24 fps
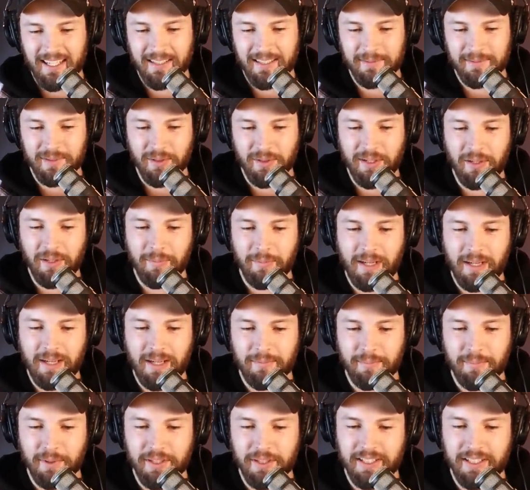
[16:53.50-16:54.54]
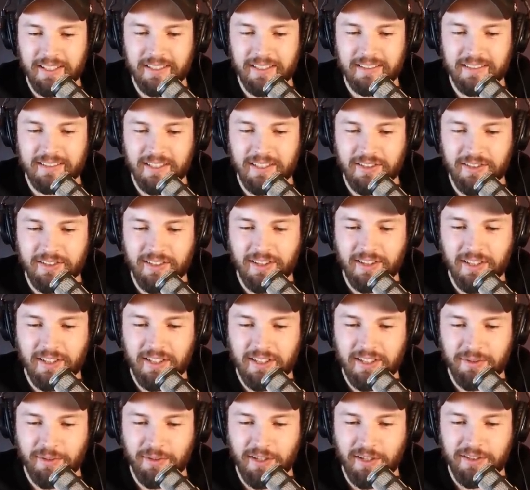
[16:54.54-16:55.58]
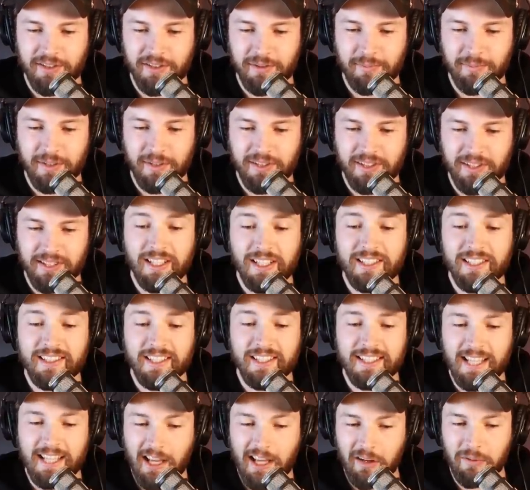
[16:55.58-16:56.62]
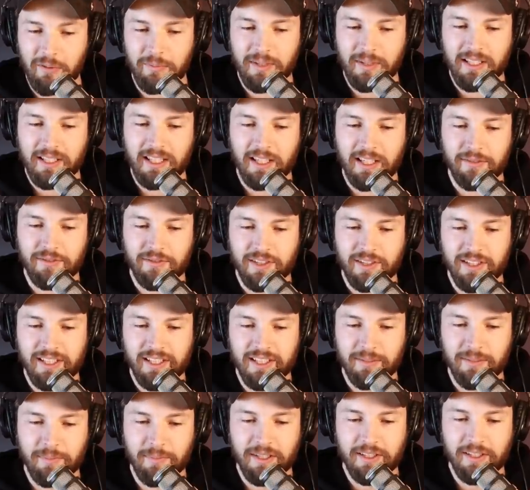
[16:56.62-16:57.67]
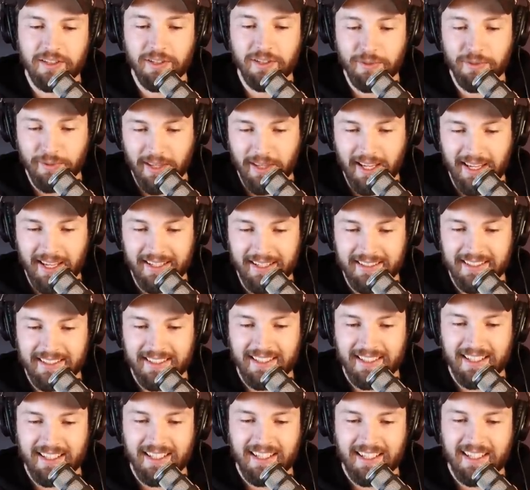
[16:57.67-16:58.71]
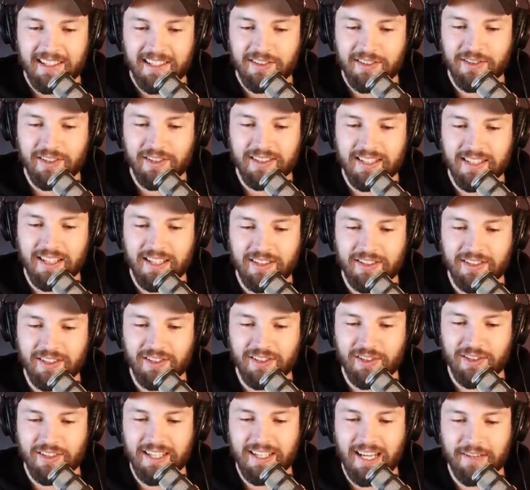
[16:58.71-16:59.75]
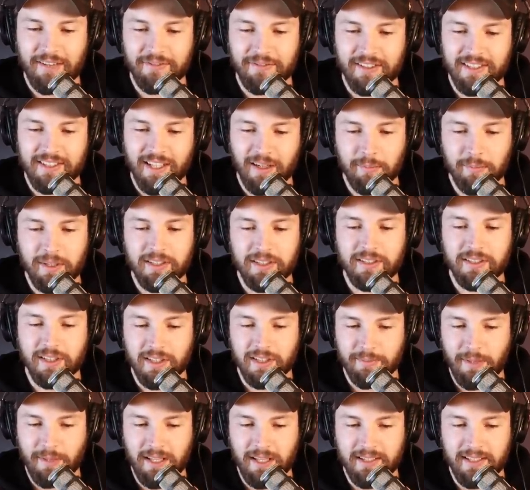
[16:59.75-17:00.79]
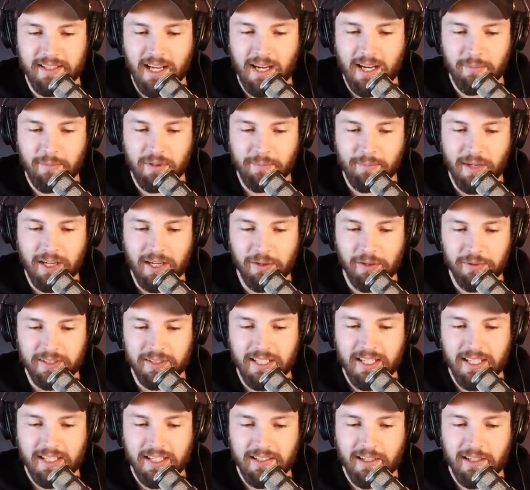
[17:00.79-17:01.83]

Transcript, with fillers: Um, so I don't mind putting dishes in the dishwasher, but she needs to tell me if she needs me to do that. She says she shouldn't have to tell me to spend time with my own